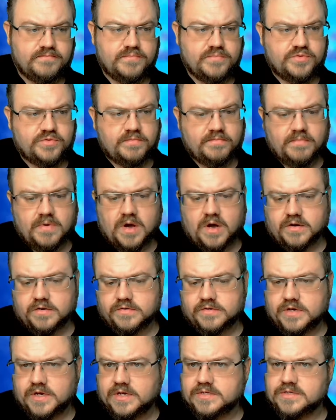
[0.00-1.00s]
Some modern
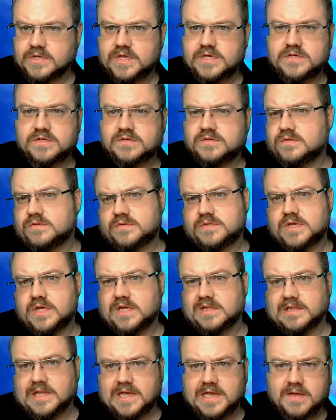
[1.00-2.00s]
translations will say
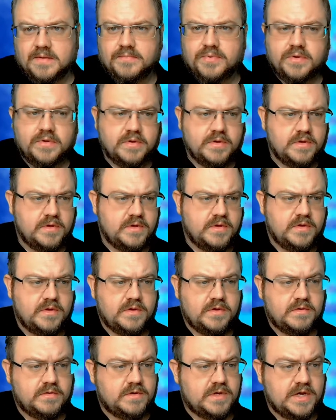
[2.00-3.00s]
a lamp,
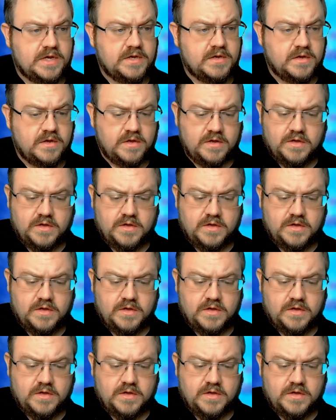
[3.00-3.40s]
okay?